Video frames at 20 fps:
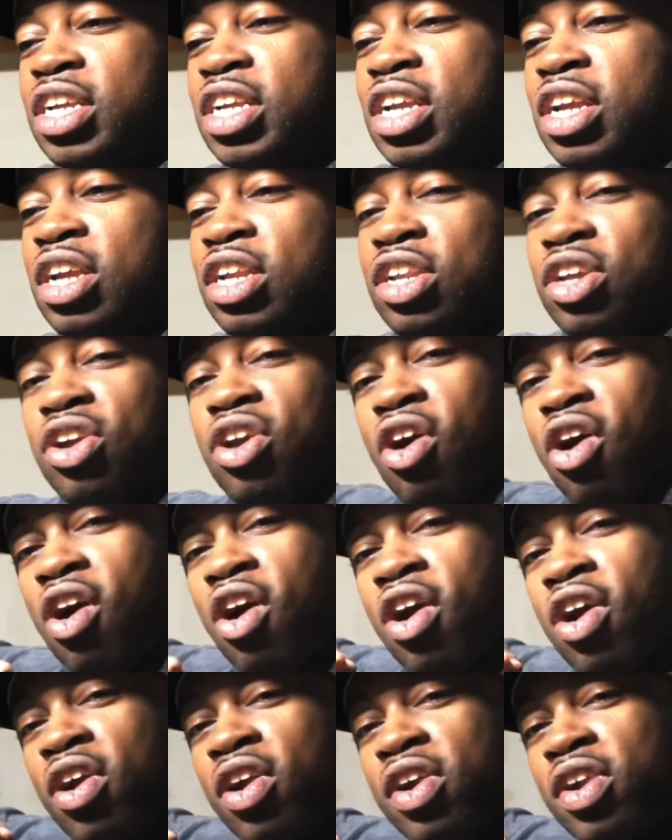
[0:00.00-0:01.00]
the
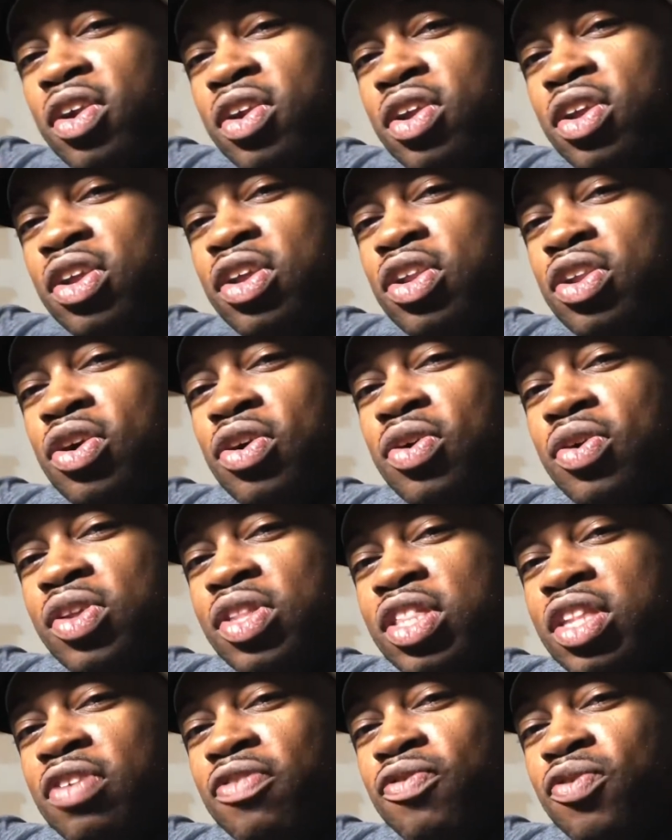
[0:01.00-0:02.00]
car, the
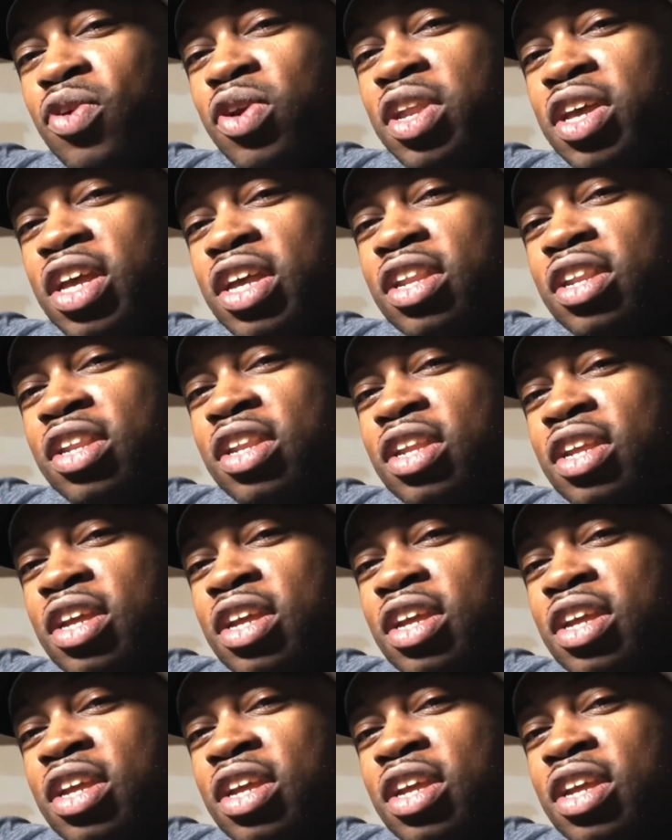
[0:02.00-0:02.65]
front end